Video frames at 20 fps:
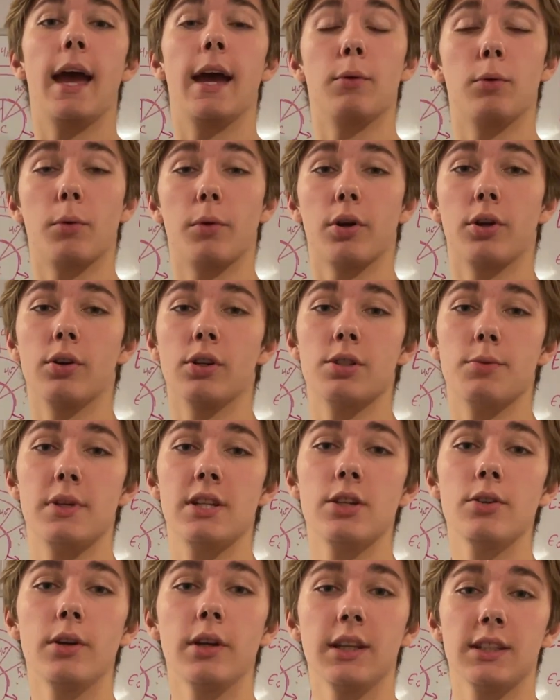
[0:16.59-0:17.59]
And what we're going to be
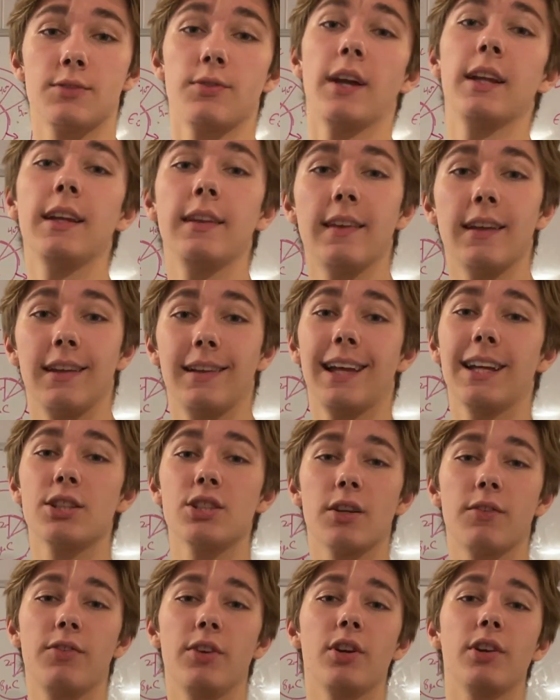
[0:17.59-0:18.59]
doing is finding the
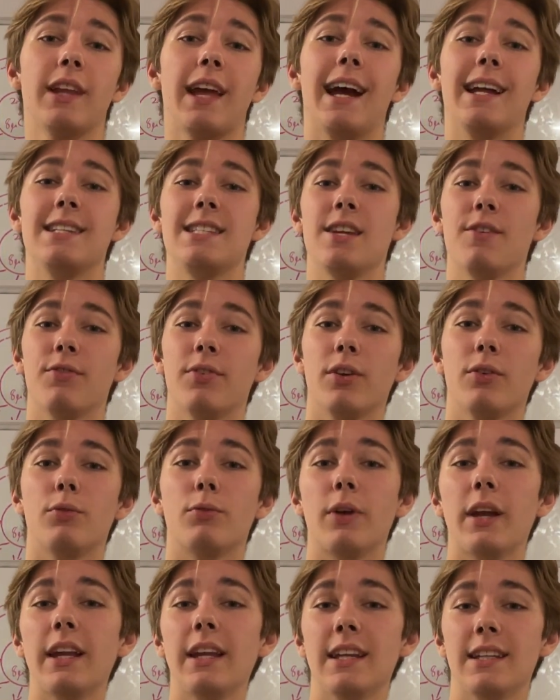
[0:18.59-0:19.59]
electric field at different
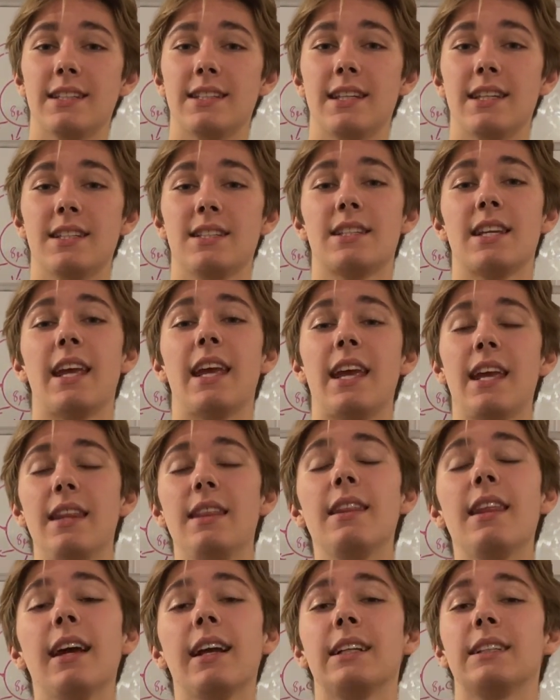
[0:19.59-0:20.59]
radiuses
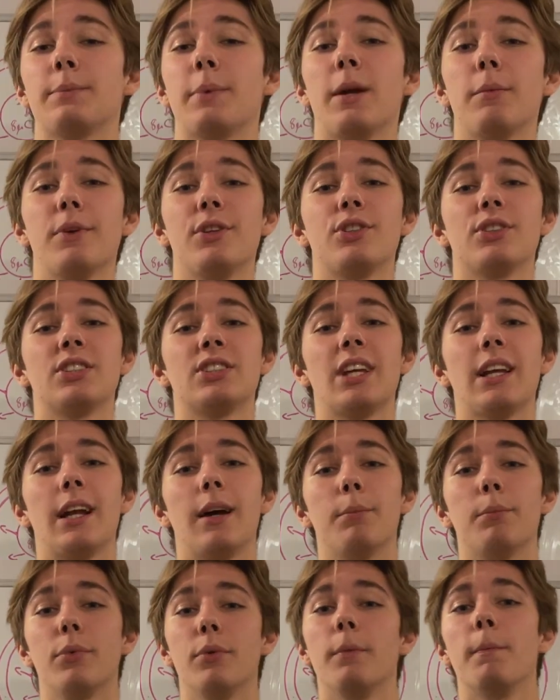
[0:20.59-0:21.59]
in the experimental
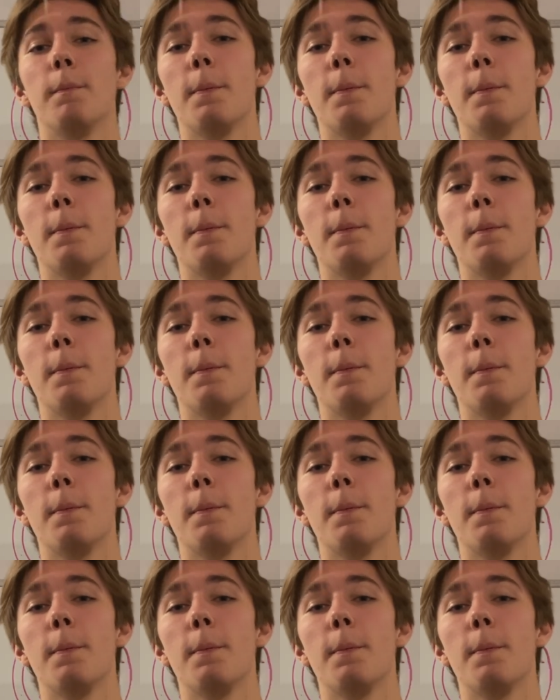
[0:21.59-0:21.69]
setup.